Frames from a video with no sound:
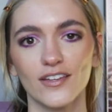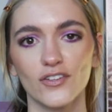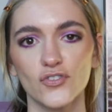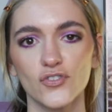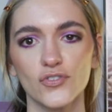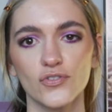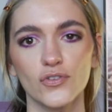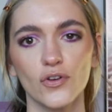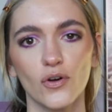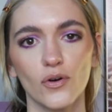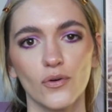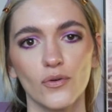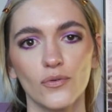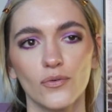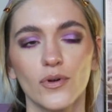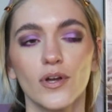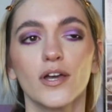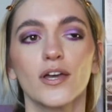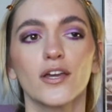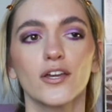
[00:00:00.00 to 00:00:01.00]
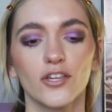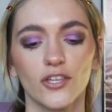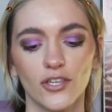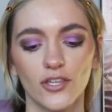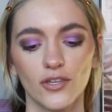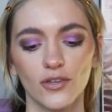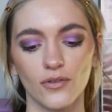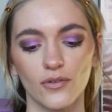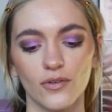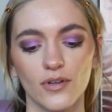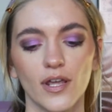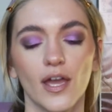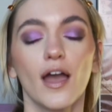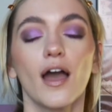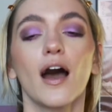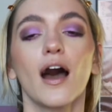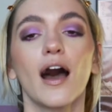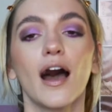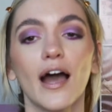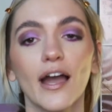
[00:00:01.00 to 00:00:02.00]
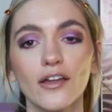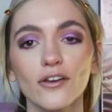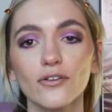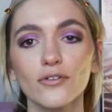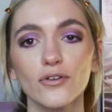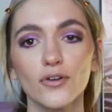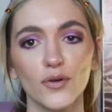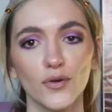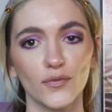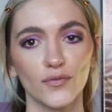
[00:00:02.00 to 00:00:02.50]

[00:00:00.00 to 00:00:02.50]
is so cute. I don't know